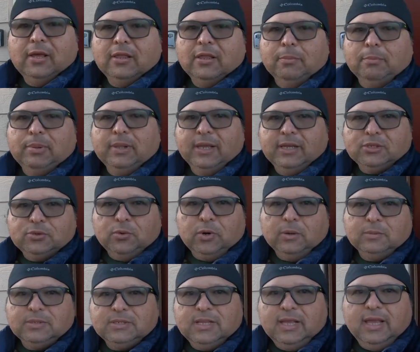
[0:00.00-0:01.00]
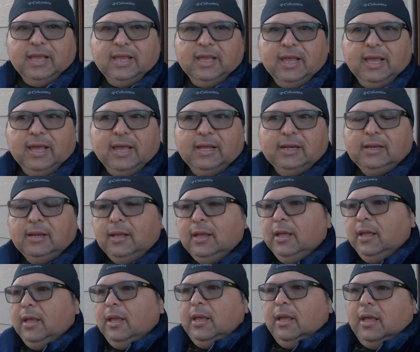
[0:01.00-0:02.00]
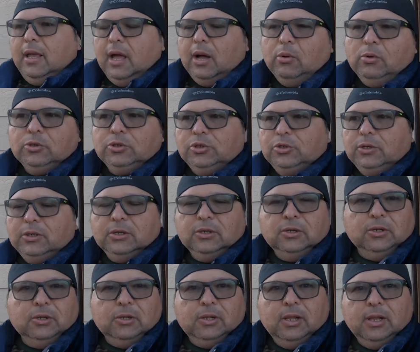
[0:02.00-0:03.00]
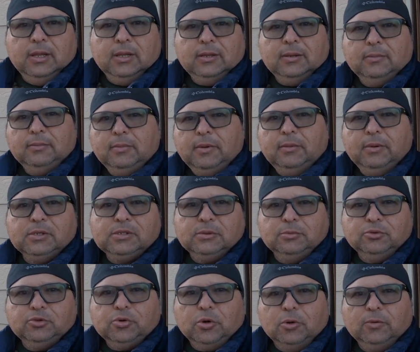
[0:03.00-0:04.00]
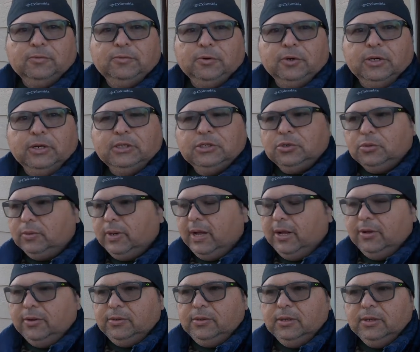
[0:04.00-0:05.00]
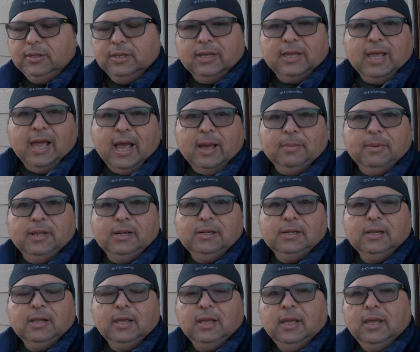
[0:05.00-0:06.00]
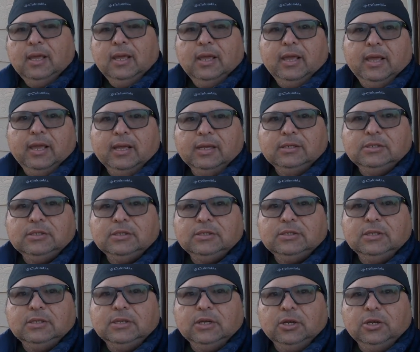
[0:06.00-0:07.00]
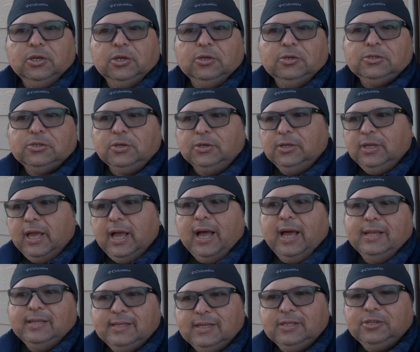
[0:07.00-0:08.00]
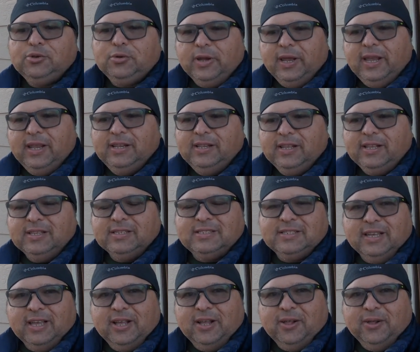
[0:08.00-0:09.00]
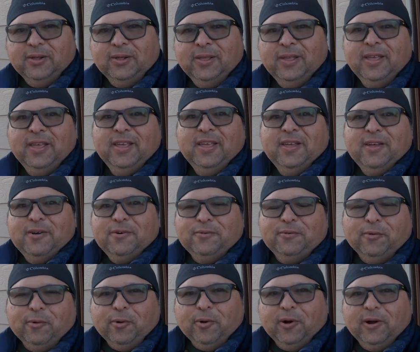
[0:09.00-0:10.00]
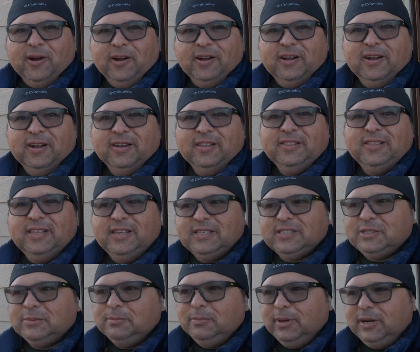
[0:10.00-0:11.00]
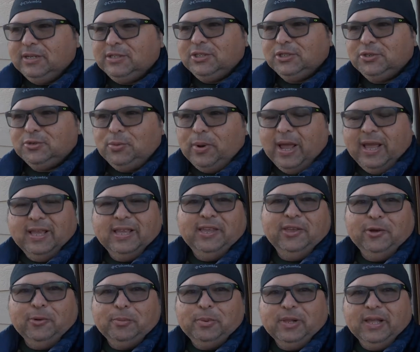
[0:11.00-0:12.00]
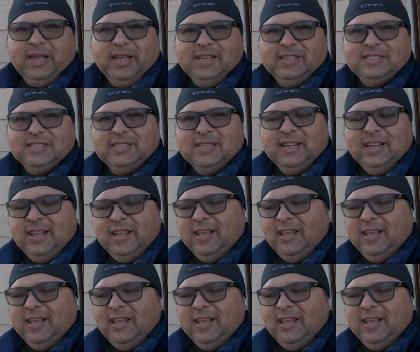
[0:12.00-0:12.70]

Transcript: the place where I'm staying at. I will shoot a little, maybe some drone footage around the cabin and just to tell you, so yeah, I did trade the Gazelle for this much swankier place.